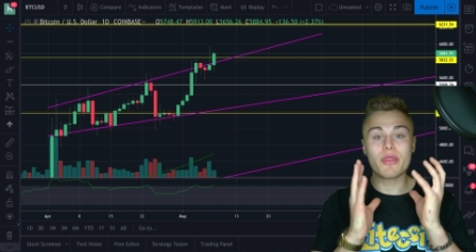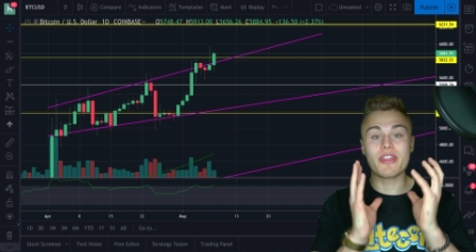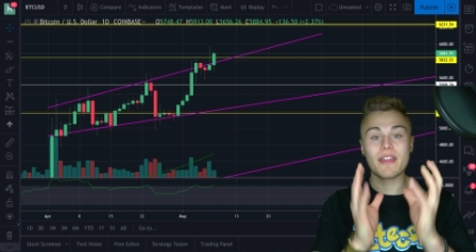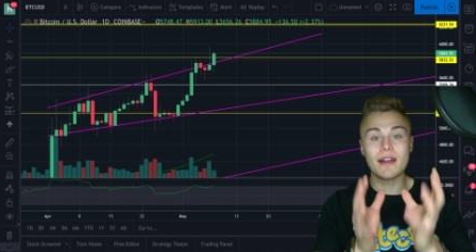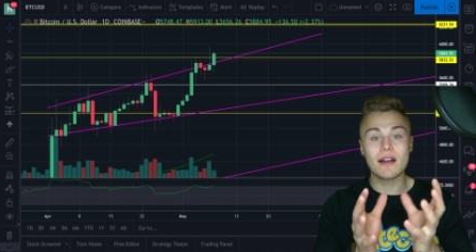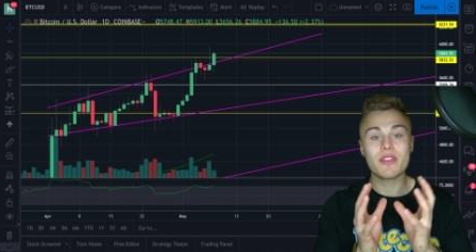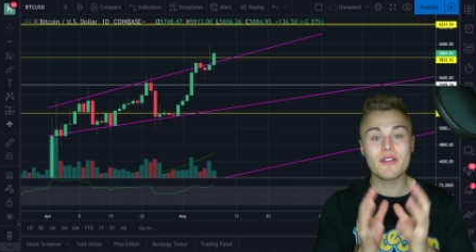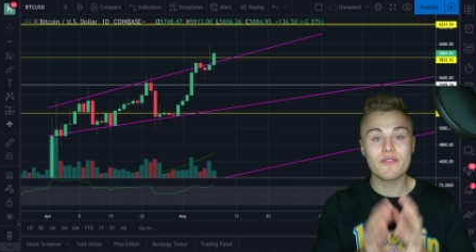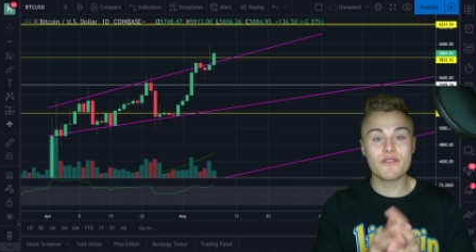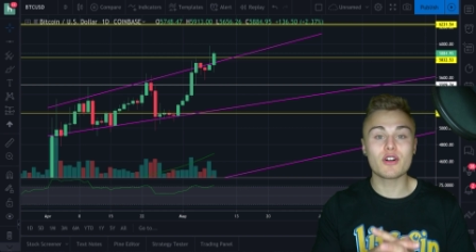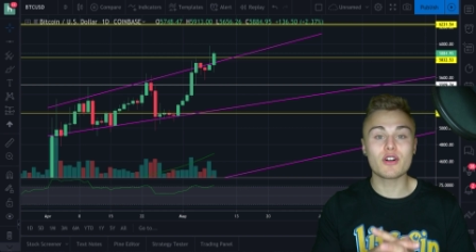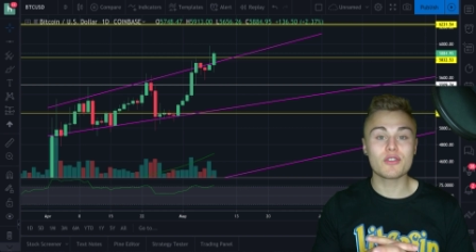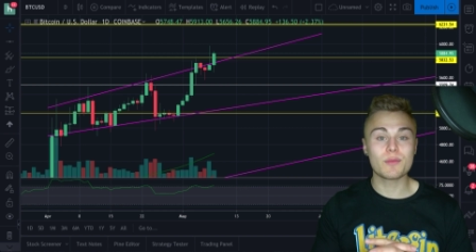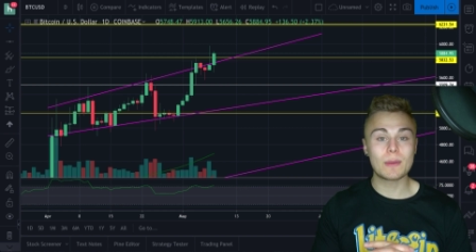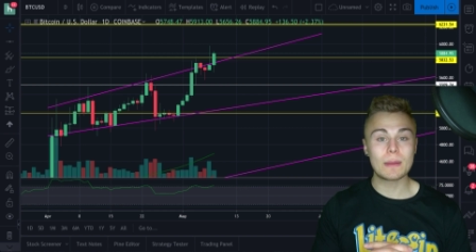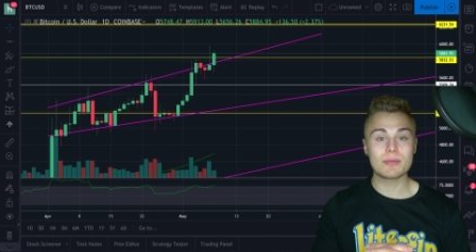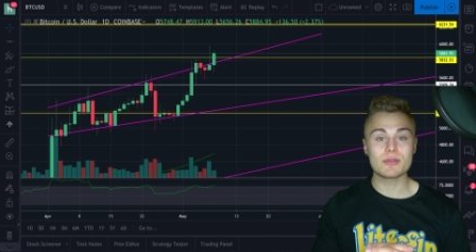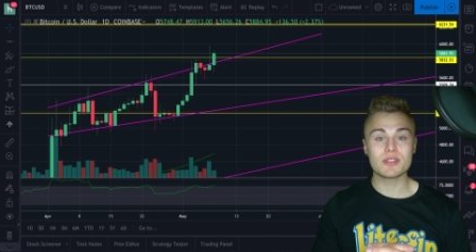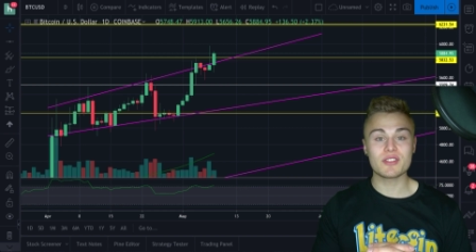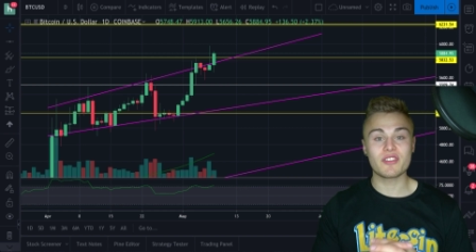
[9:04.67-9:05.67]
They're the
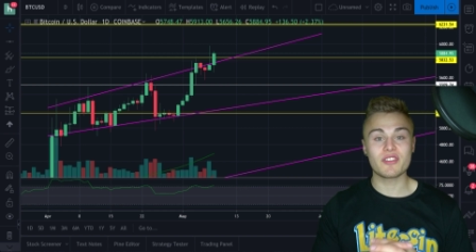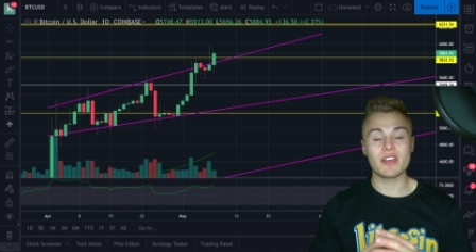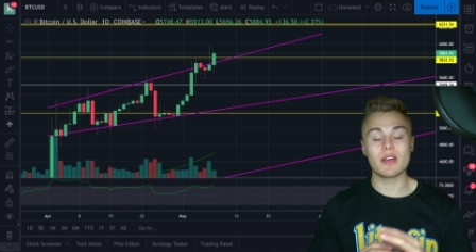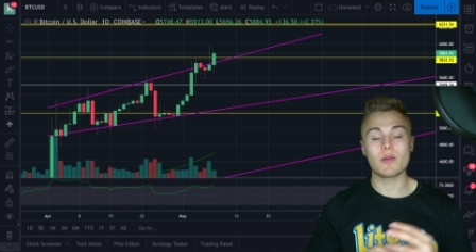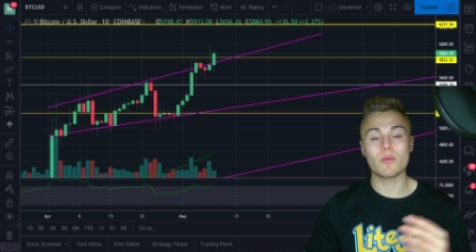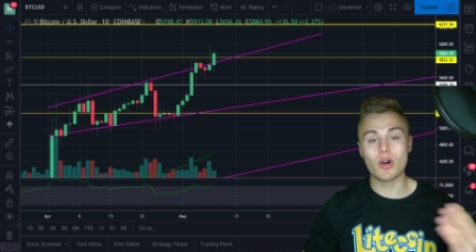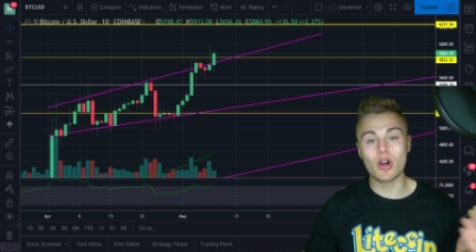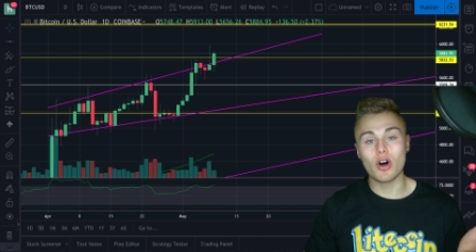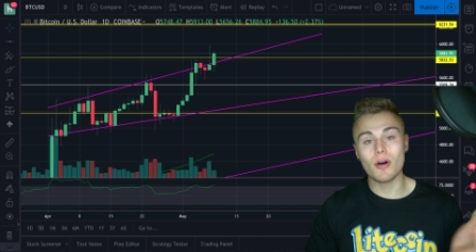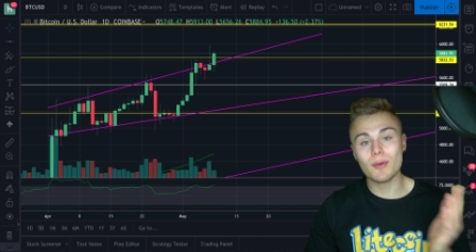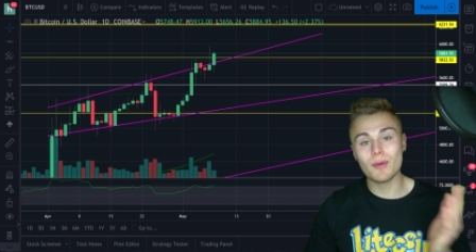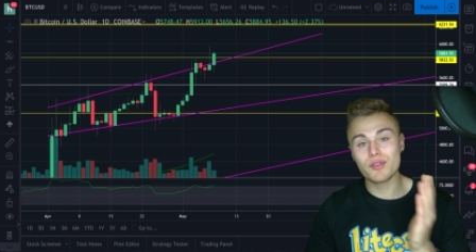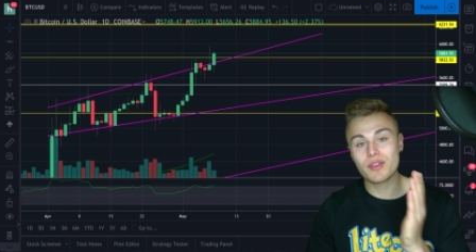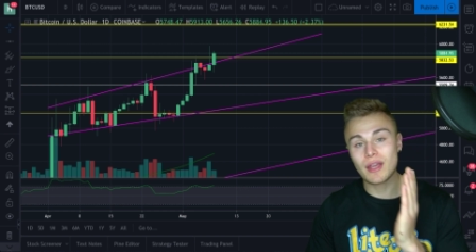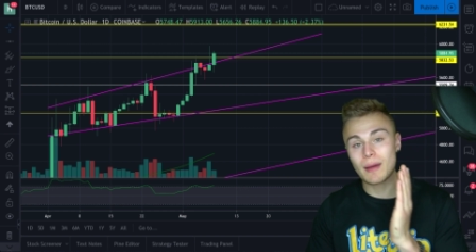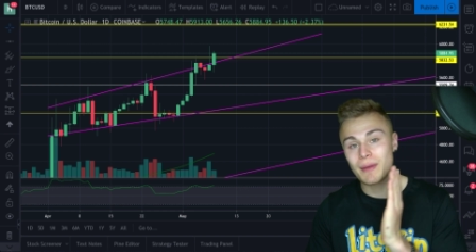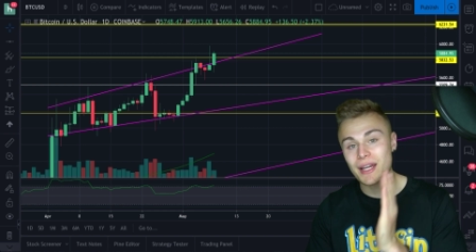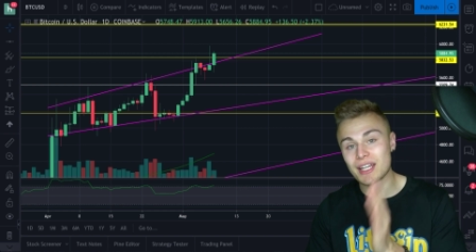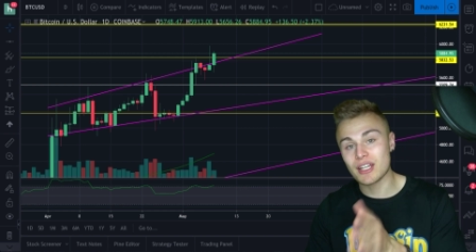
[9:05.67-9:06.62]
first people to see it. We're almost at